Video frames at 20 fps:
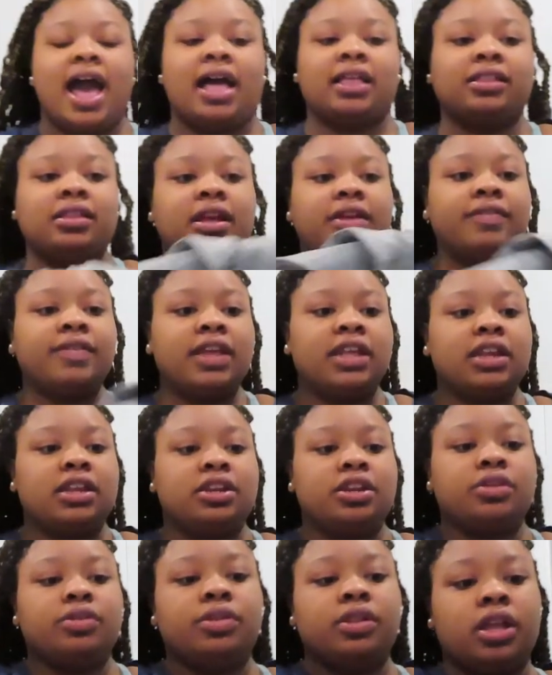I love getting
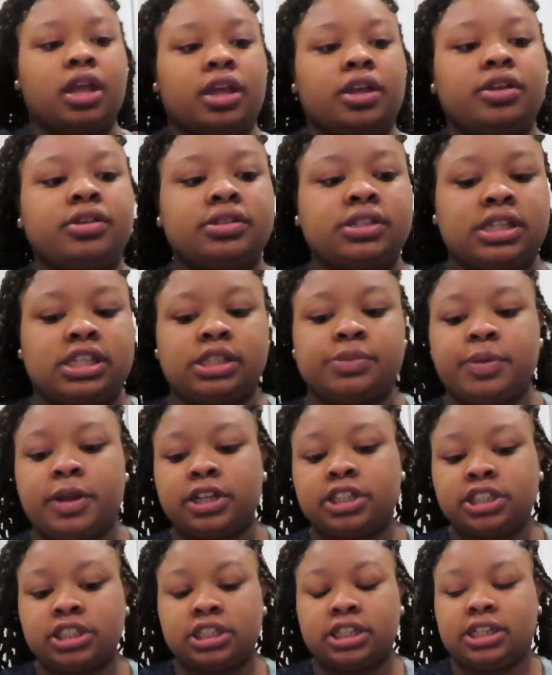new clothes,
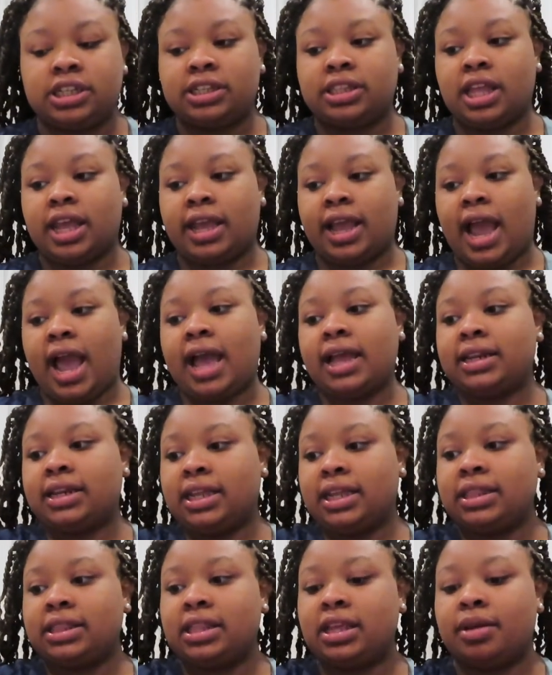especially like I
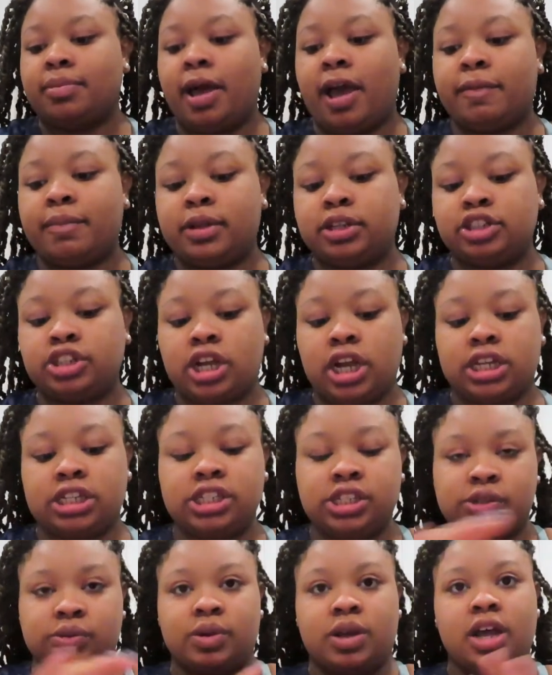need them. I've been trying
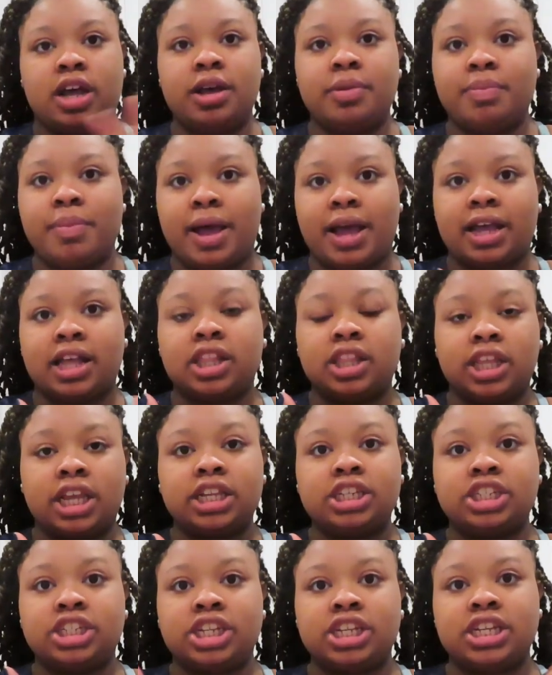to up my
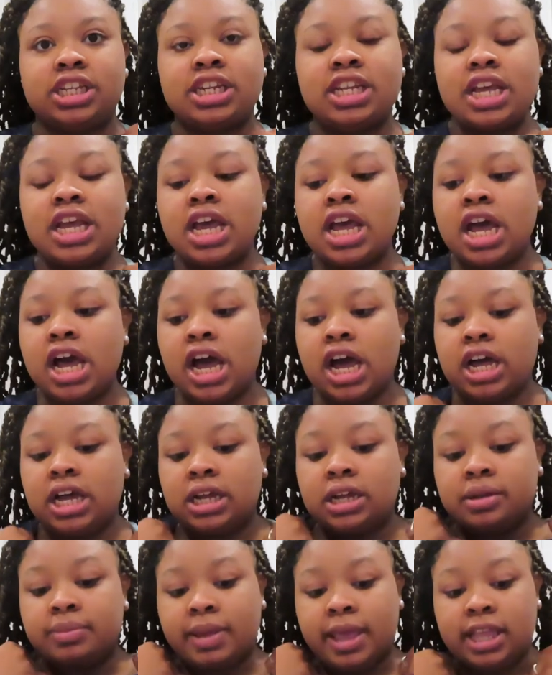collection.
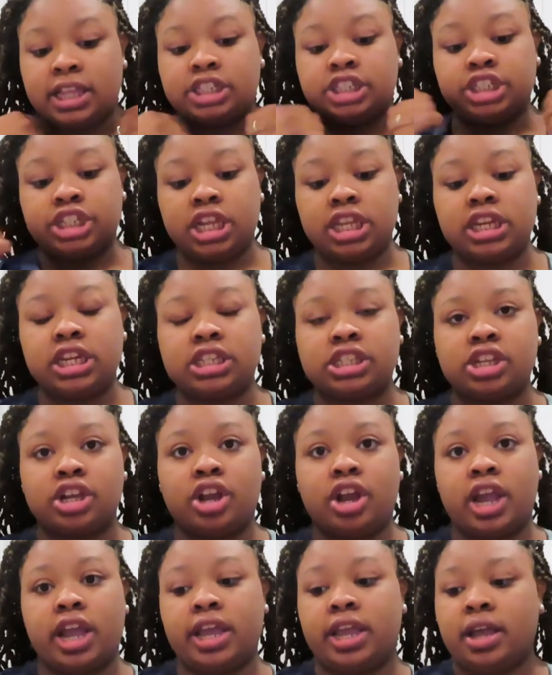Um, and Shein is a
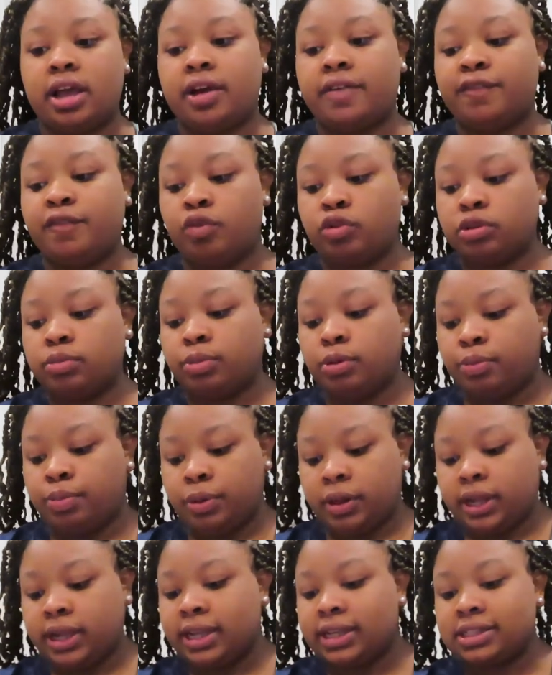great affordable
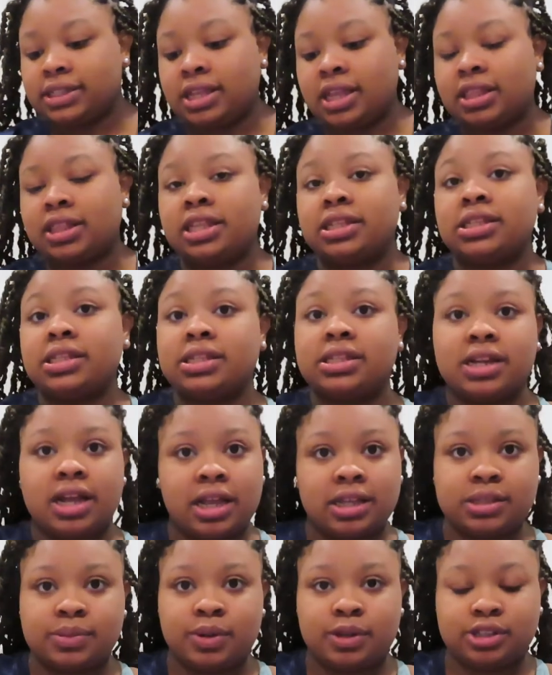place. This is
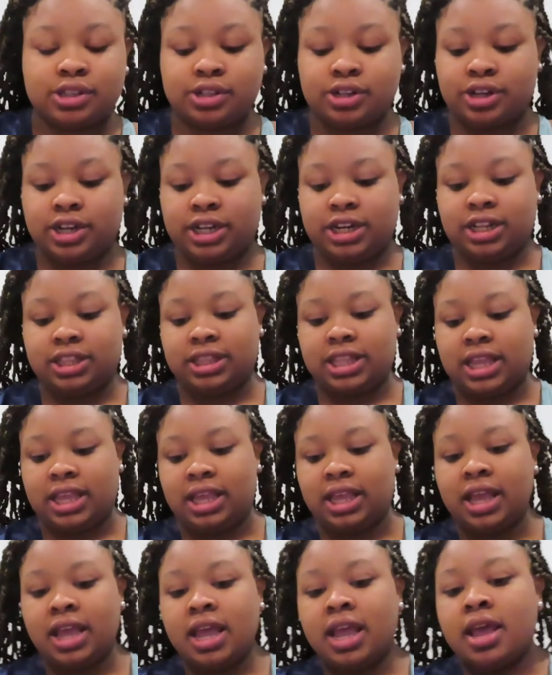not sponsored or
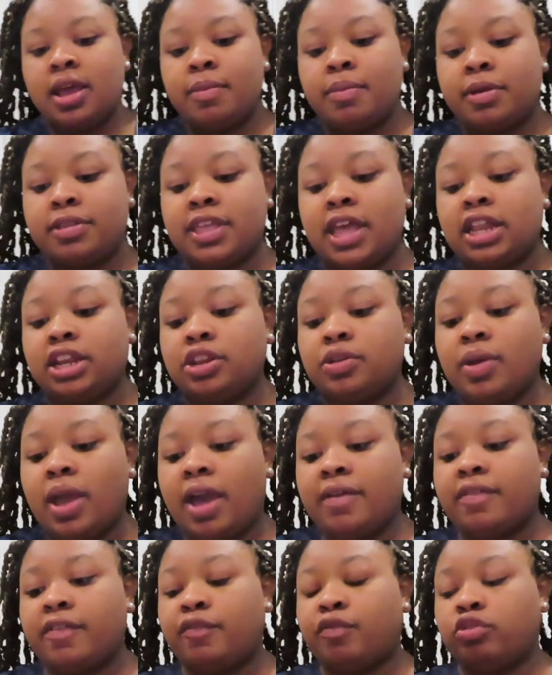anything, but they do
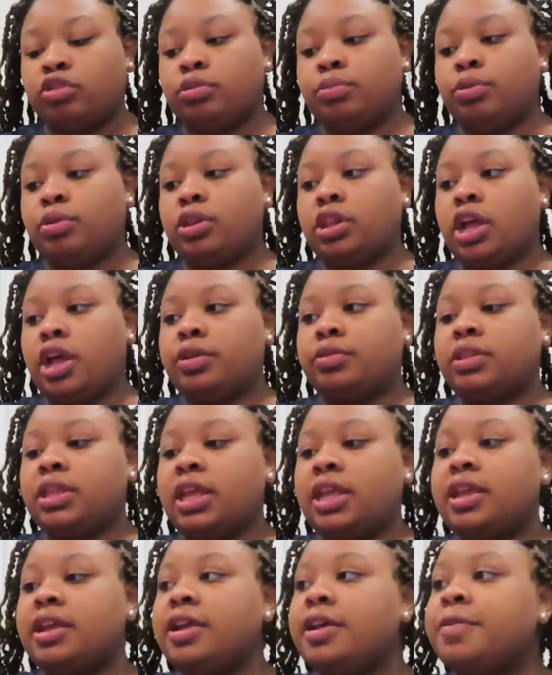have affordable
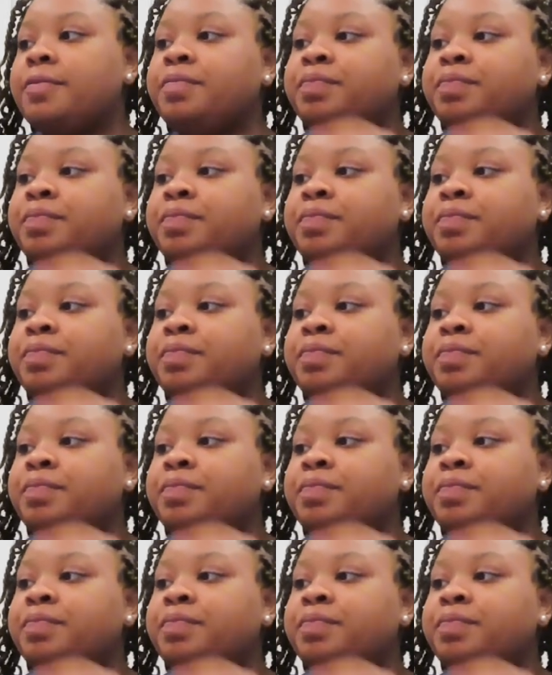clothing.